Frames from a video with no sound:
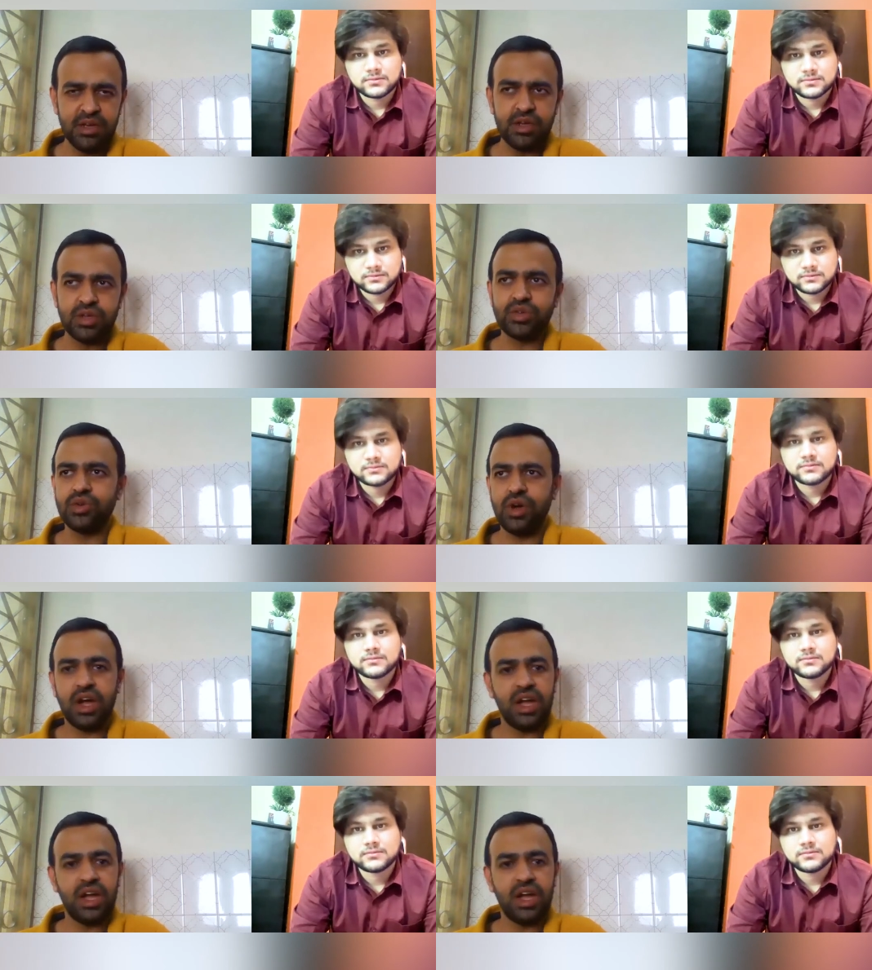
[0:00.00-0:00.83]
Speaker 1: So
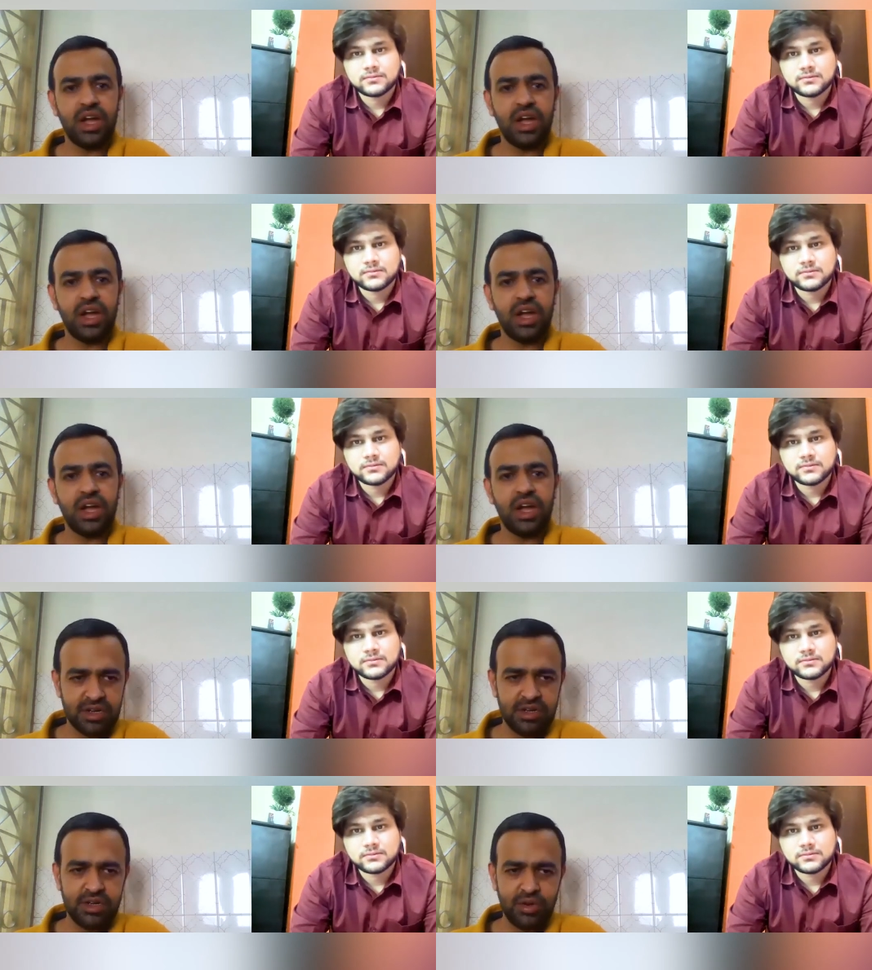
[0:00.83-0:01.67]
I met my
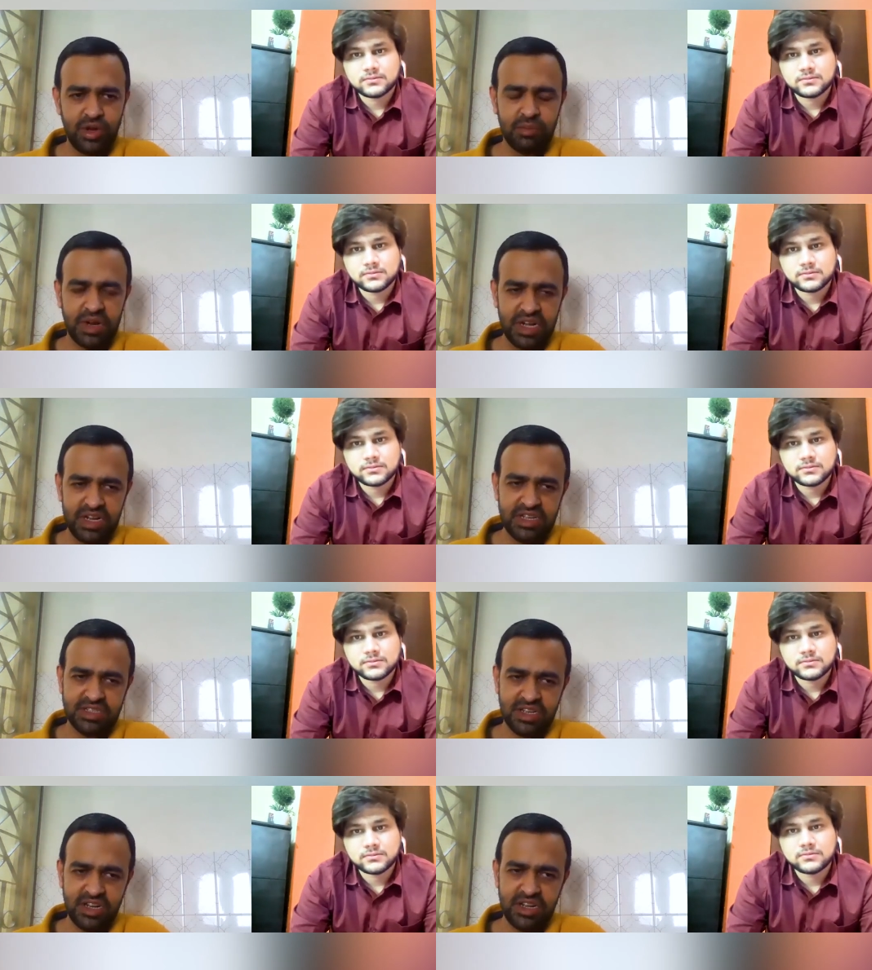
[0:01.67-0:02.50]
partner during my days
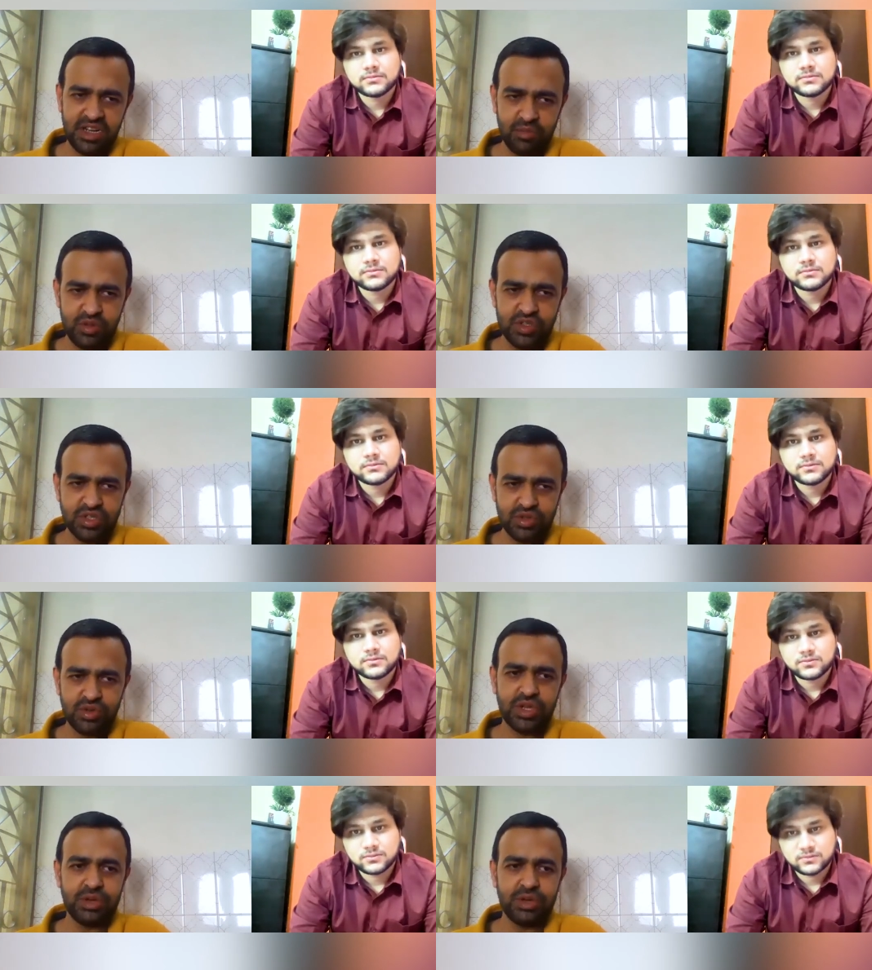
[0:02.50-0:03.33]
in India Bulls. So he